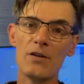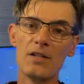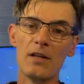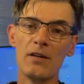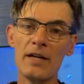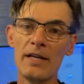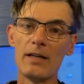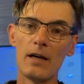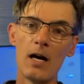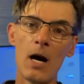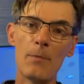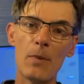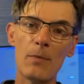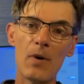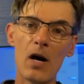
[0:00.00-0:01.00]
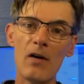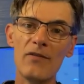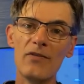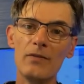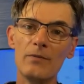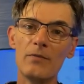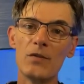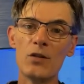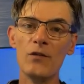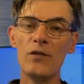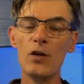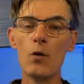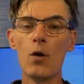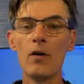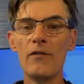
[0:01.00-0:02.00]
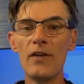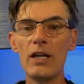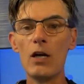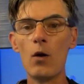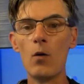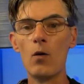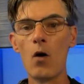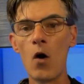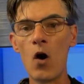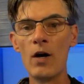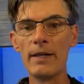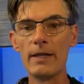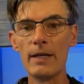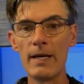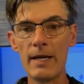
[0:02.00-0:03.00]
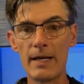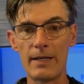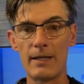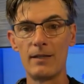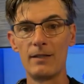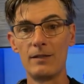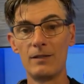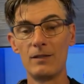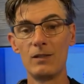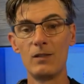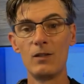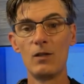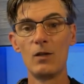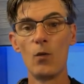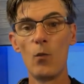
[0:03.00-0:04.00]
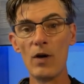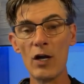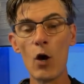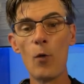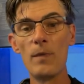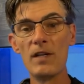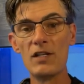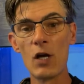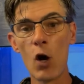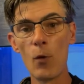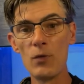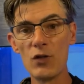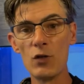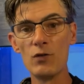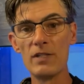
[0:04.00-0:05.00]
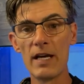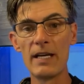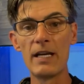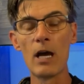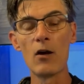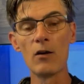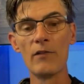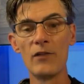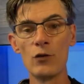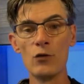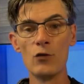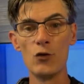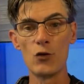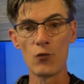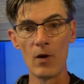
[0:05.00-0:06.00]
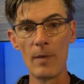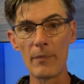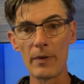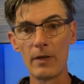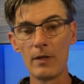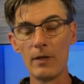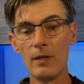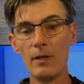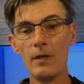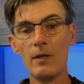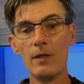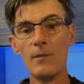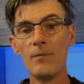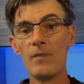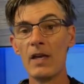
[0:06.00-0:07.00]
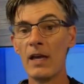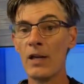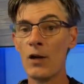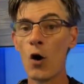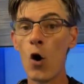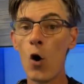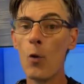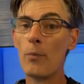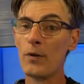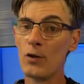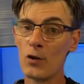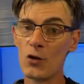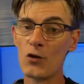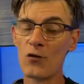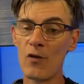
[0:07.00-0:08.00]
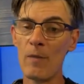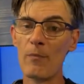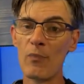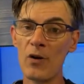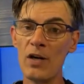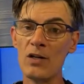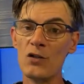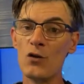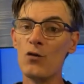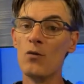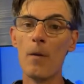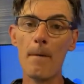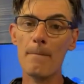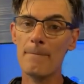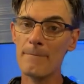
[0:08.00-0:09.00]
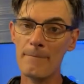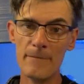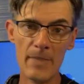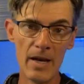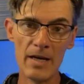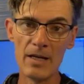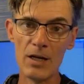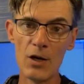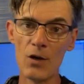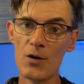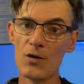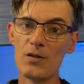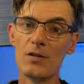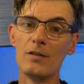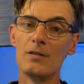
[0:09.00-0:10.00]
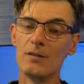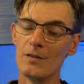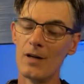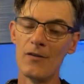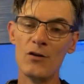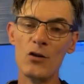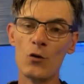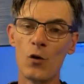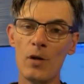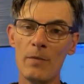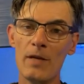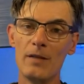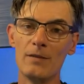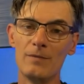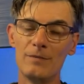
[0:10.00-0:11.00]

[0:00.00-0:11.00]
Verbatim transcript: is a link up above to view our video on Ich. We hope this helps you take care of your new shrimp and hope your shrimp brings you many years of enjoyment.